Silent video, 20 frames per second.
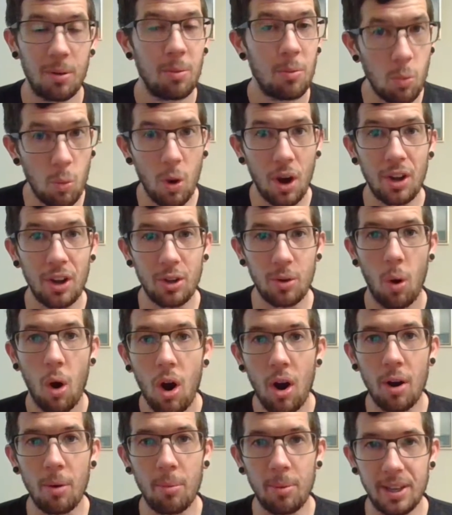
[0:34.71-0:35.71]
what you
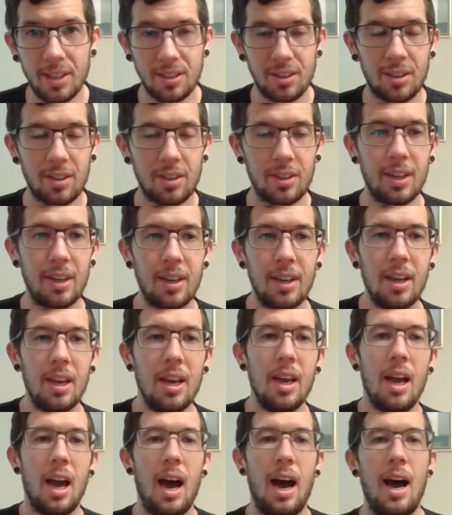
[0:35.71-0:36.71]
are, basically.
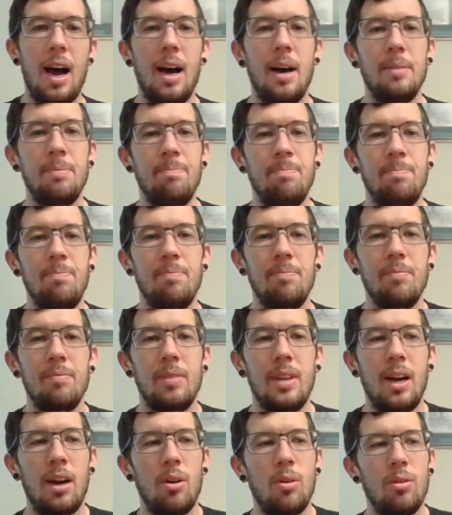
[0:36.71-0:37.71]

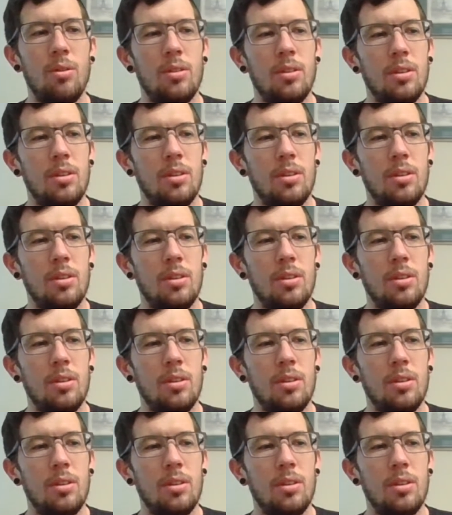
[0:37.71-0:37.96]
Now,